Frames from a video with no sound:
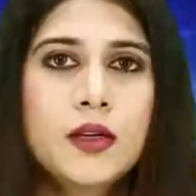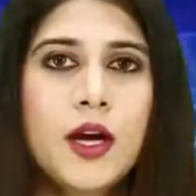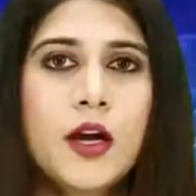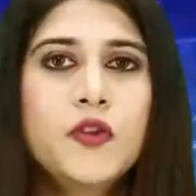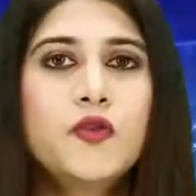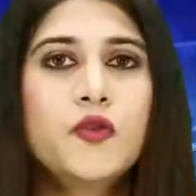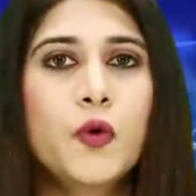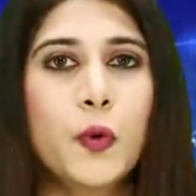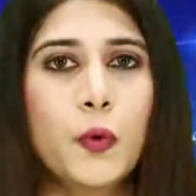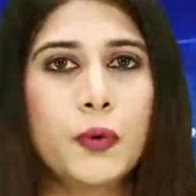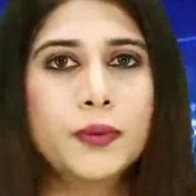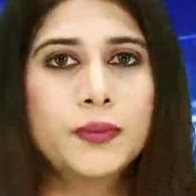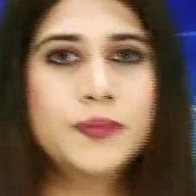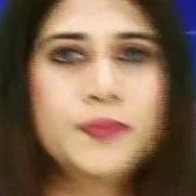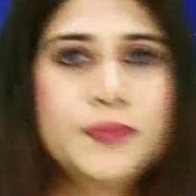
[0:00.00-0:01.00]
Control
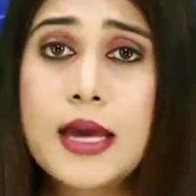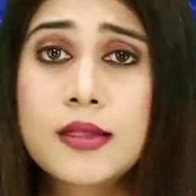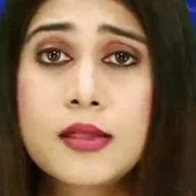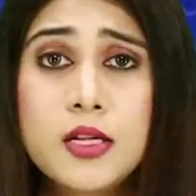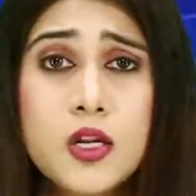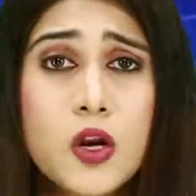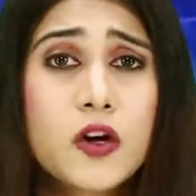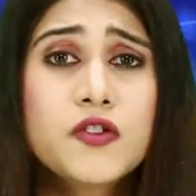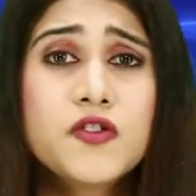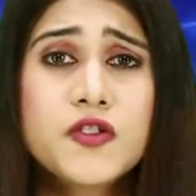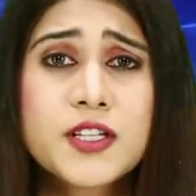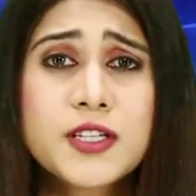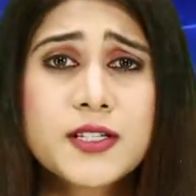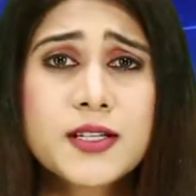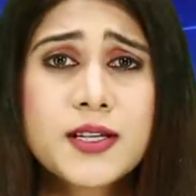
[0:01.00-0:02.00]
is not
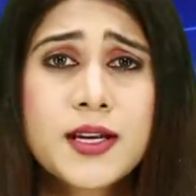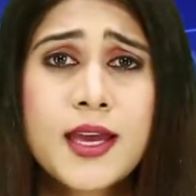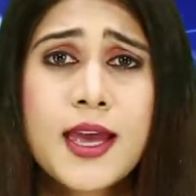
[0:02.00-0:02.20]
just